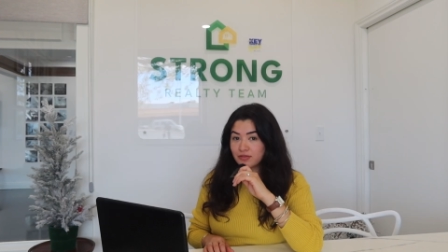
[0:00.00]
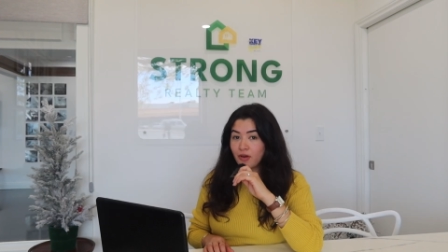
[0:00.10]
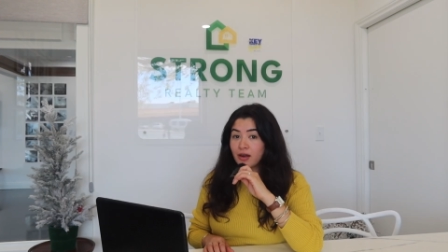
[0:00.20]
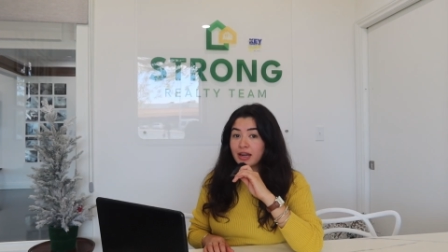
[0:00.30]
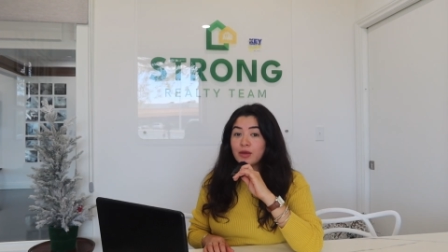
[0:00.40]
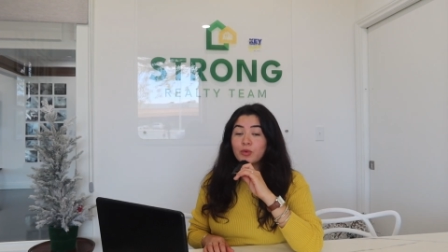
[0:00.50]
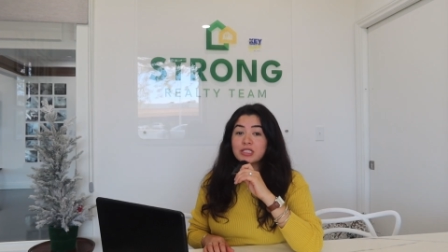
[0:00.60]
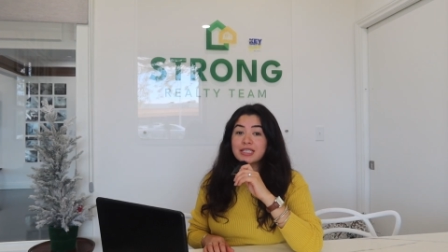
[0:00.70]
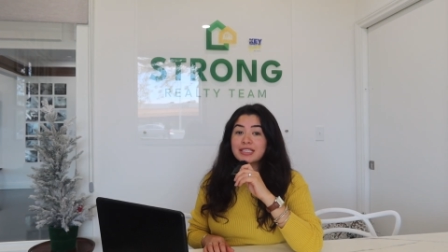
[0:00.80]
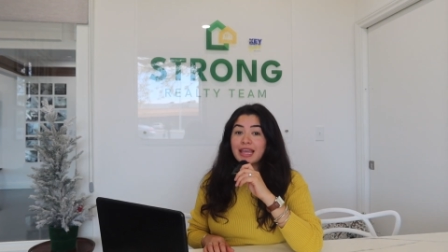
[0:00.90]
Safari,
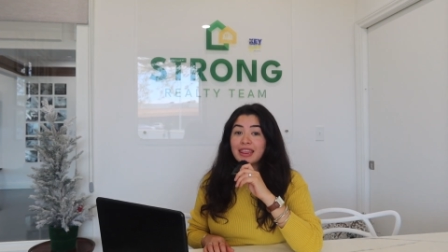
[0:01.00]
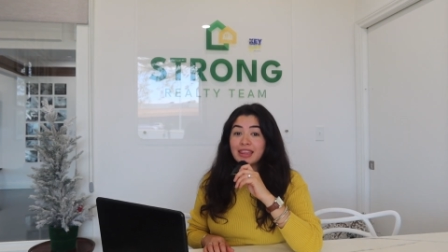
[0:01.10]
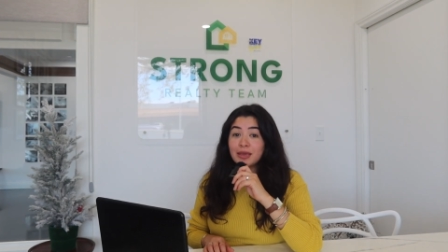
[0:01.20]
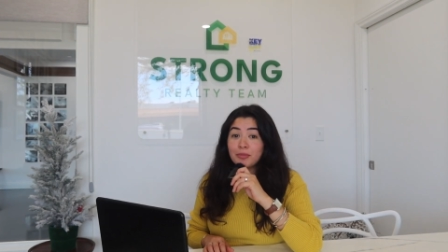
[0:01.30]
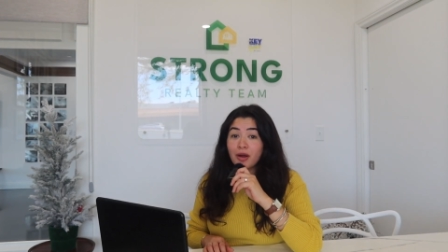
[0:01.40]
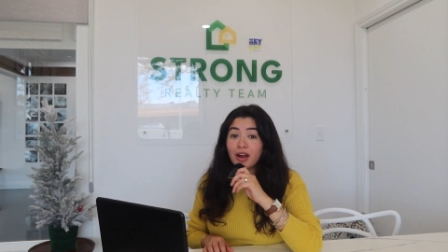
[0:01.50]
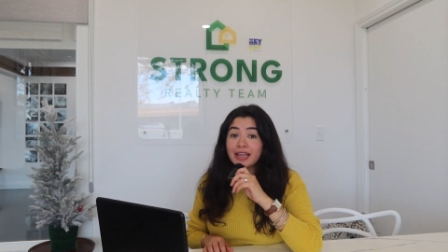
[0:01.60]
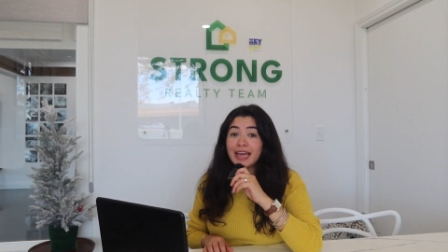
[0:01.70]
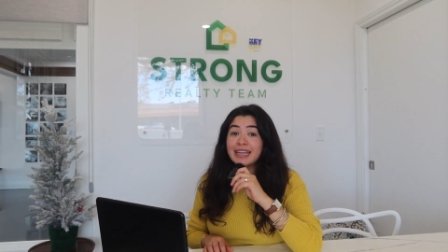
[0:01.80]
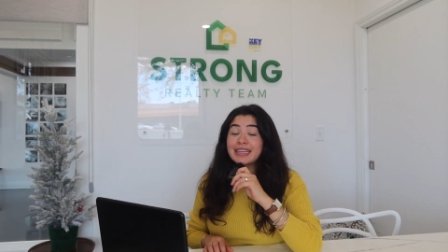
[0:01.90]
which is a theme
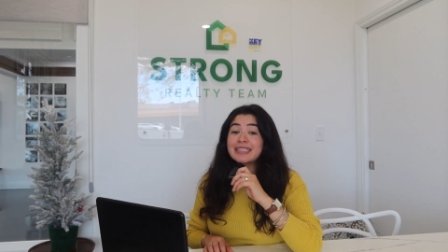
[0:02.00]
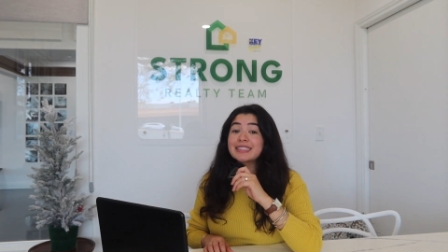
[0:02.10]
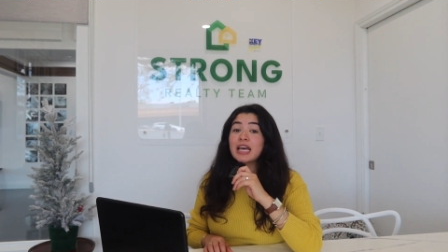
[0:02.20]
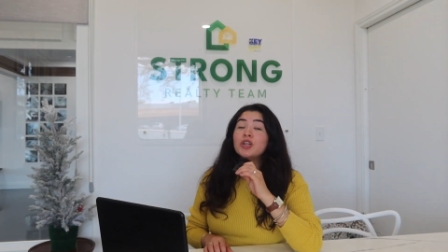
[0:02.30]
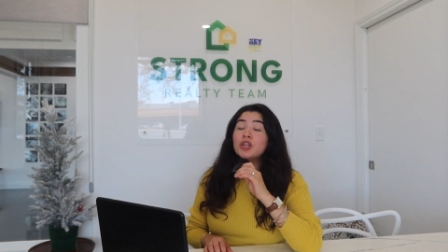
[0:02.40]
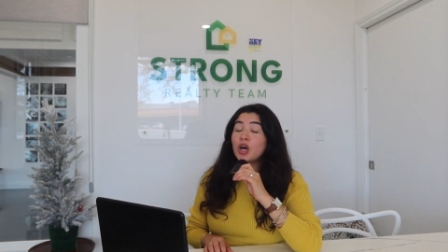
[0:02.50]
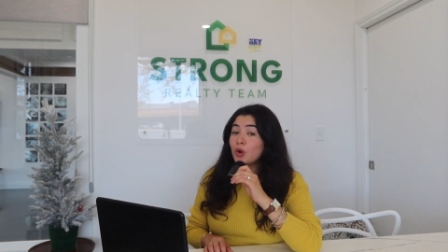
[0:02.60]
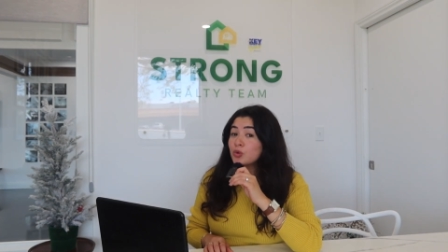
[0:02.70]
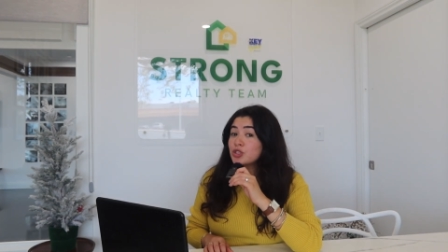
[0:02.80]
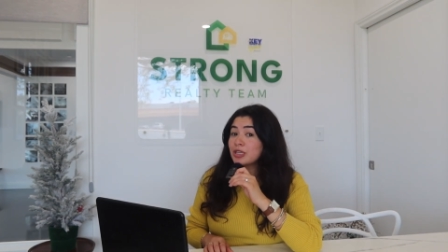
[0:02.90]
park, and it is
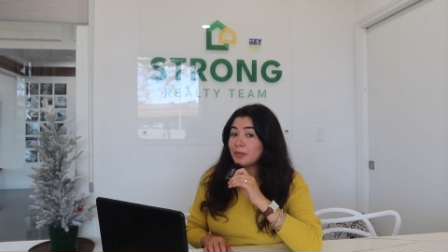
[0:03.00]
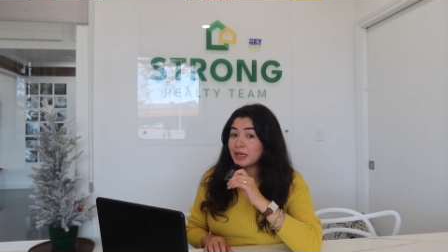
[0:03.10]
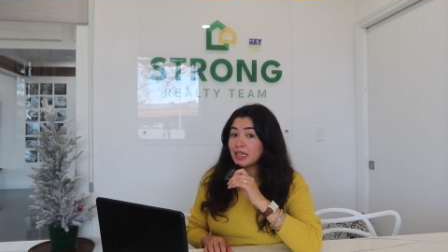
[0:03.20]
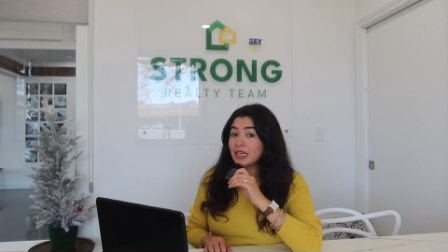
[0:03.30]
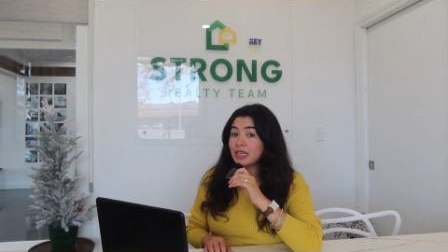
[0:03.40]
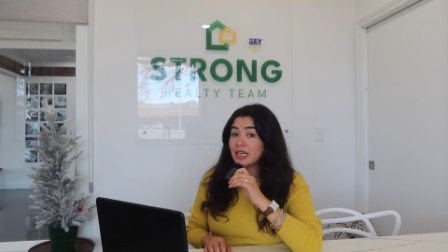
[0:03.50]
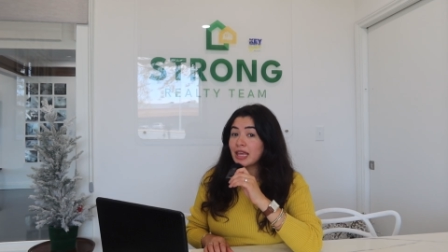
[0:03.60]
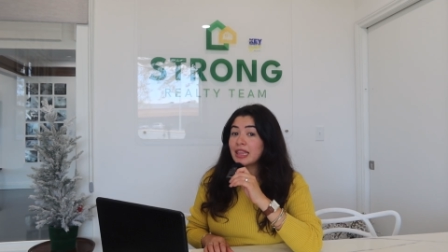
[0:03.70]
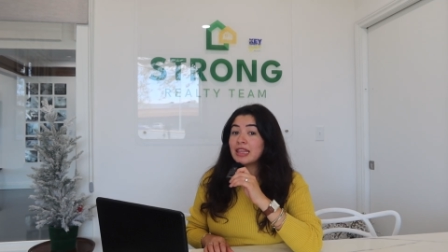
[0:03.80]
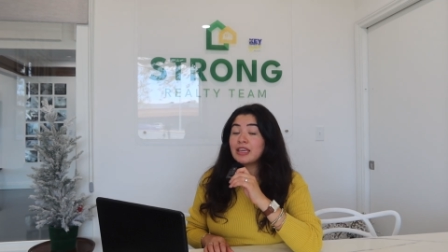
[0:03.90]
known to be
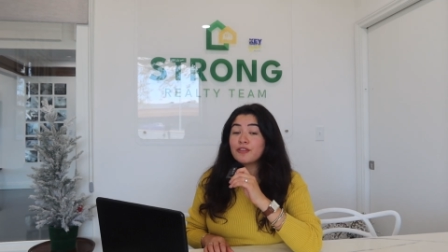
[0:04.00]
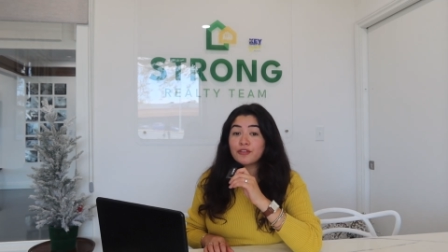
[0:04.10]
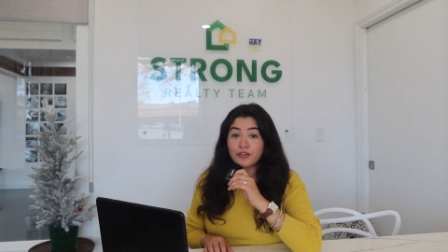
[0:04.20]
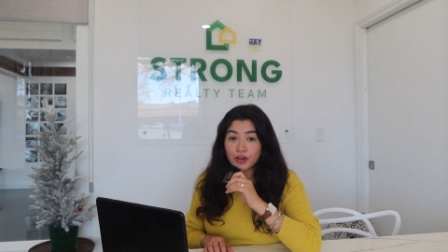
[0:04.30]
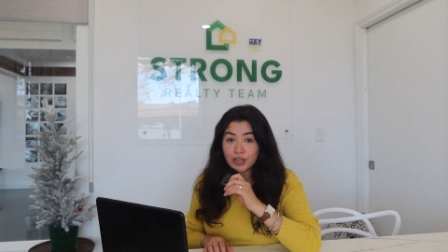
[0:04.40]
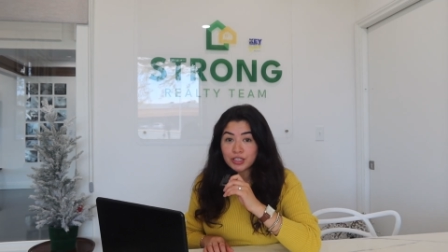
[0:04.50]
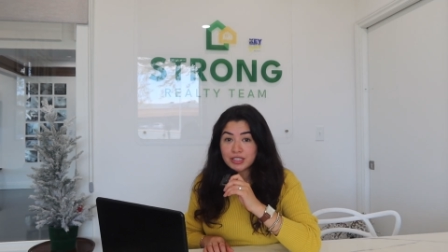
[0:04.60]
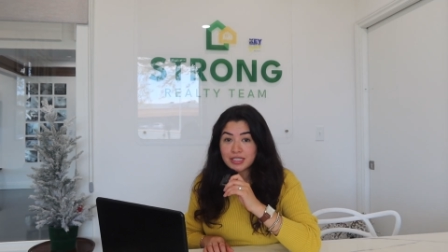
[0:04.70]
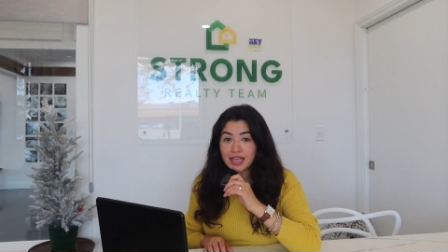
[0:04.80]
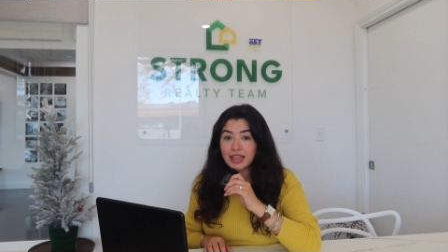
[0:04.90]
the
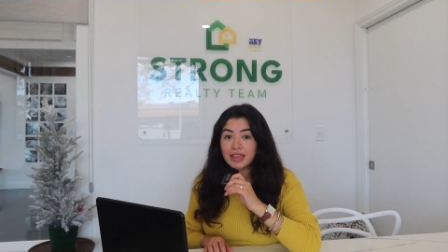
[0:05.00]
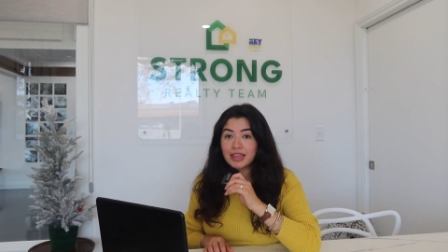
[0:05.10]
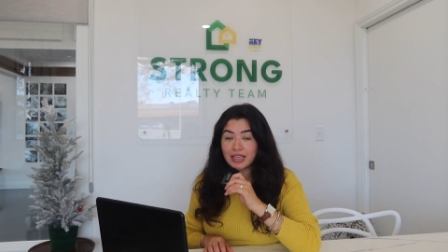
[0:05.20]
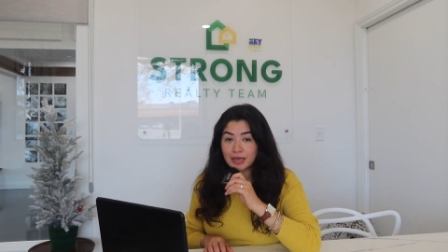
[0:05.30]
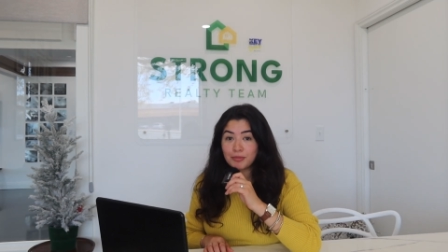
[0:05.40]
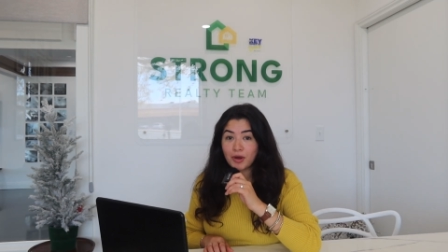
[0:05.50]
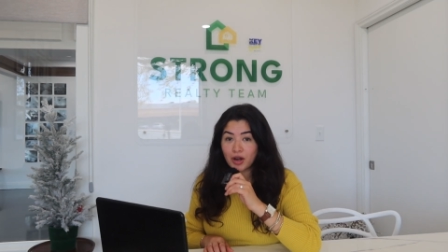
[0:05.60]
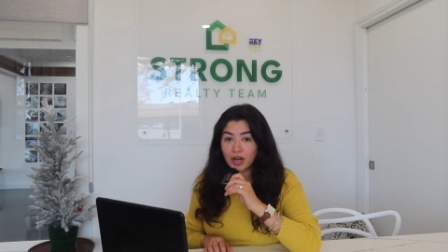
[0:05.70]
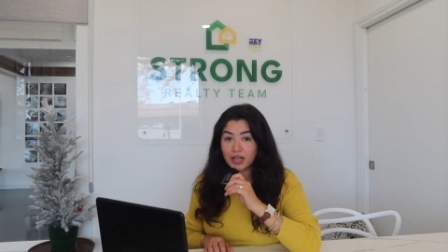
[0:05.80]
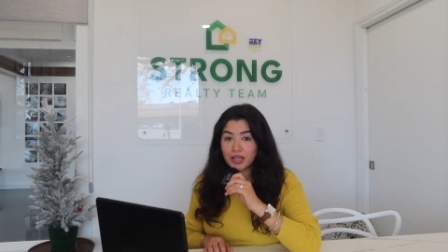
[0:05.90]
first theme
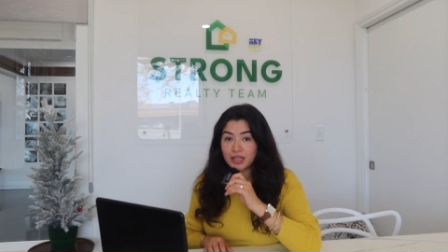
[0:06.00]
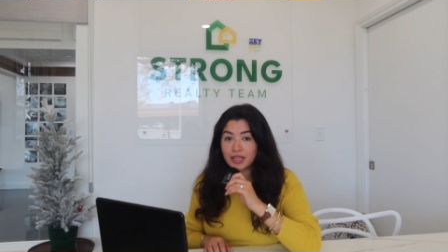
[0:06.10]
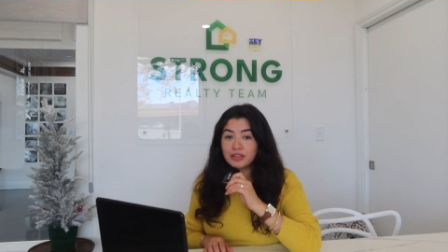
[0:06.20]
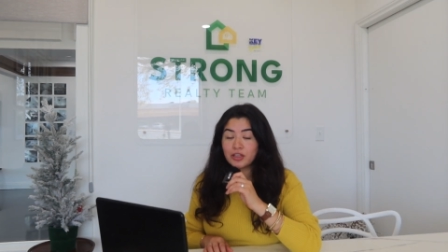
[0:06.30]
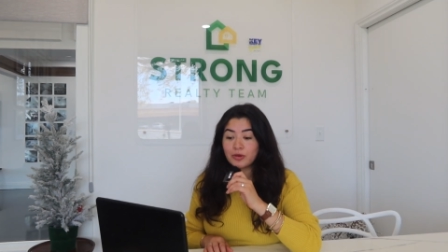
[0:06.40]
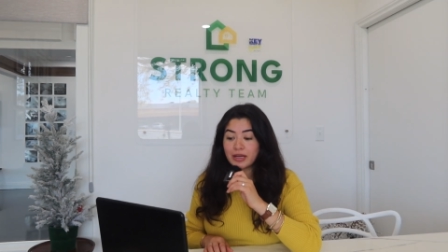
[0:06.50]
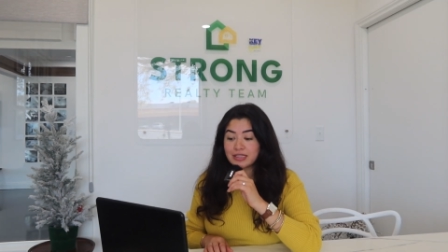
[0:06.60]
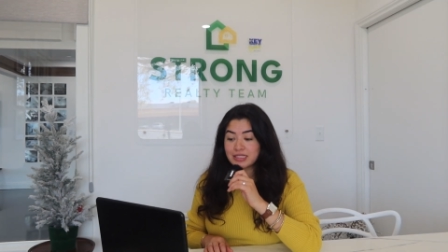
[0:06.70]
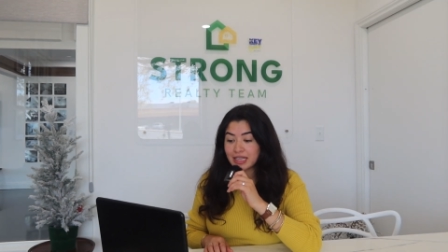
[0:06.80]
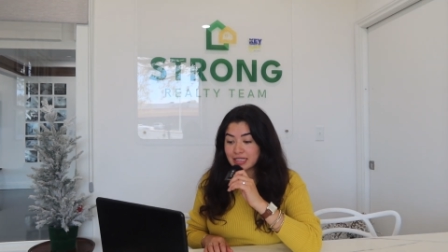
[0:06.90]
park in the
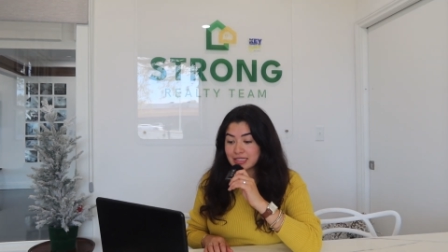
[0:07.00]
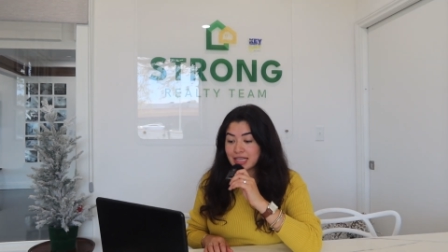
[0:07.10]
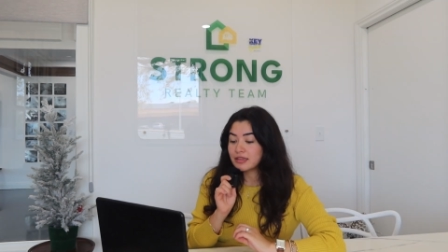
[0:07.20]
United States.